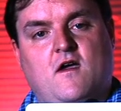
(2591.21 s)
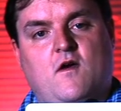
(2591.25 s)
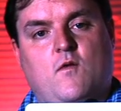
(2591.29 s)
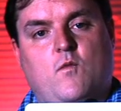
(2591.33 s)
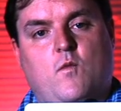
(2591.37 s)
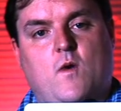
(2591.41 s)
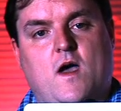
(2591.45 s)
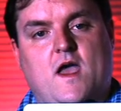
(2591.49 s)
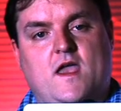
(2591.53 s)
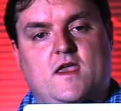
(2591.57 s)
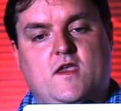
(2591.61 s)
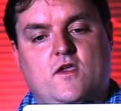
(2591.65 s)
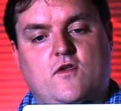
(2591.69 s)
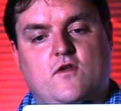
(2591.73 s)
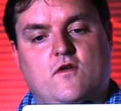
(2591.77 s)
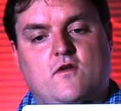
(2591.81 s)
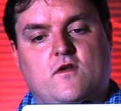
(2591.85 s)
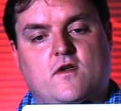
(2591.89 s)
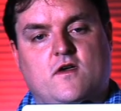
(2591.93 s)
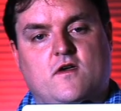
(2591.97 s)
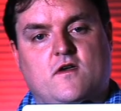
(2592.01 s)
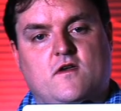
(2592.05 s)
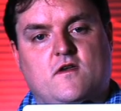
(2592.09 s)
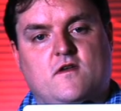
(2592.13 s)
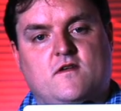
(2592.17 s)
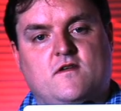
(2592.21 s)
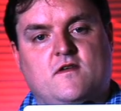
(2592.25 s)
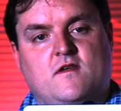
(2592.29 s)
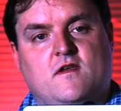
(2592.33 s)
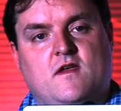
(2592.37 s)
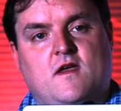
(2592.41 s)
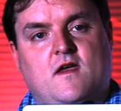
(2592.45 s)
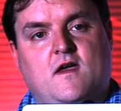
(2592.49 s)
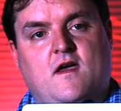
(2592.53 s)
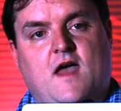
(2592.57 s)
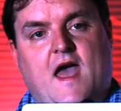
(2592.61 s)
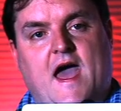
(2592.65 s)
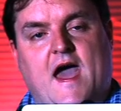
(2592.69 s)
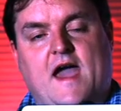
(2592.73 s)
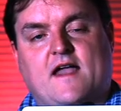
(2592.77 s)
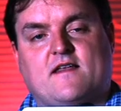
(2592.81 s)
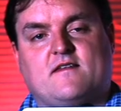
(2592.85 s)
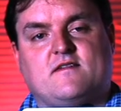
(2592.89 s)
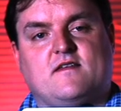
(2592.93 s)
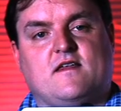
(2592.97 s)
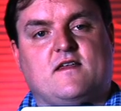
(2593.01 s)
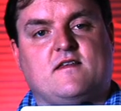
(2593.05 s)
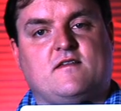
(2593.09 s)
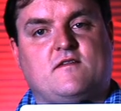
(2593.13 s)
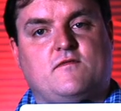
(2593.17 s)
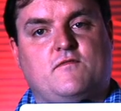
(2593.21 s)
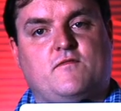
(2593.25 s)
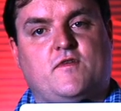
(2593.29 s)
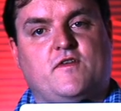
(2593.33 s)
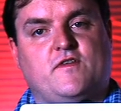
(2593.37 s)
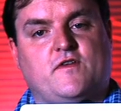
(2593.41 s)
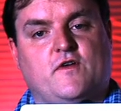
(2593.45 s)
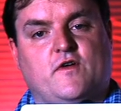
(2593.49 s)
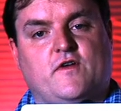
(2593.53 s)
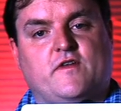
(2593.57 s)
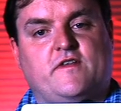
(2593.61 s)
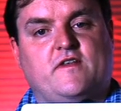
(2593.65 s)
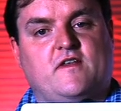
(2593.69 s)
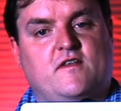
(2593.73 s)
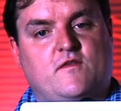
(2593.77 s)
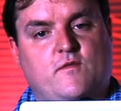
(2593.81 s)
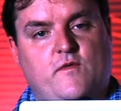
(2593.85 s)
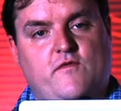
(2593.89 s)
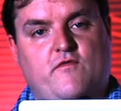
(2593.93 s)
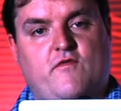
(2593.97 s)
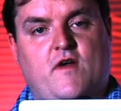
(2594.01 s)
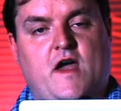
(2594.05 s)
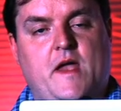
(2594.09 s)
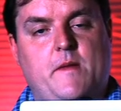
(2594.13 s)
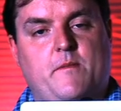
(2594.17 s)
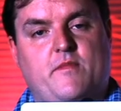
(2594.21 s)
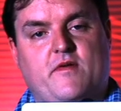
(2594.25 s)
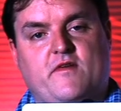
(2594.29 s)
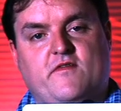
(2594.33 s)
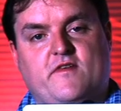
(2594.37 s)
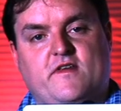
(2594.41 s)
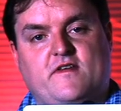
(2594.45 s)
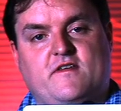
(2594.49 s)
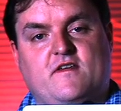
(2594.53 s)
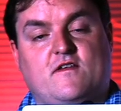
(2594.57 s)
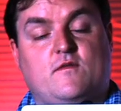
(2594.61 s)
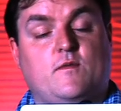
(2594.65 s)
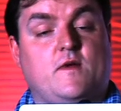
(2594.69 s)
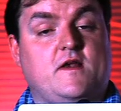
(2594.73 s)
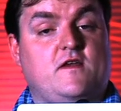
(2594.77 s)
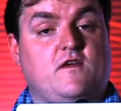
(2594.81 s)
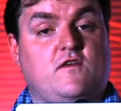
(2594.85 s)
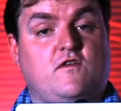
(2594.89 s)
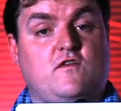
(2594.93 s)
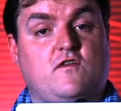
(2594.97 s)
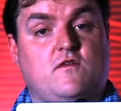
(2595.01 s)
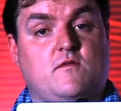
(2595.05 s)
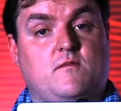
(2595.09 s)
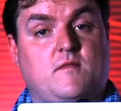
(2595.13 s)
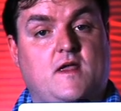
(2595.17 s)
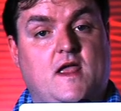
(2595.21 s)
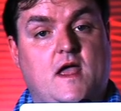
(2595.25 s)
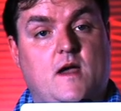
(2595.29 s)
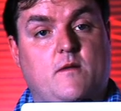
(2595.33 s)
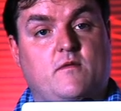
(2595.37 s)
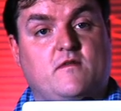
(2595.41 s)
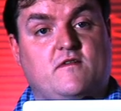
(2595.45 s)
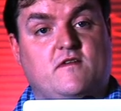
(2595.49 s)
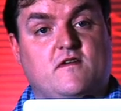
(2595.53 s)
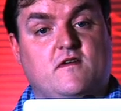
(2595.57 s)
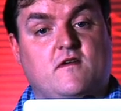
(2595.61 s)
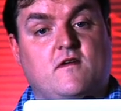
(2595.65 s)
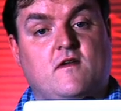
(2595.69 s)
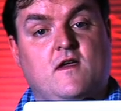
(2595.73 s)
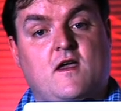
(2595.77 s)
where you could access resources with write privileges when you shouldn't be able to.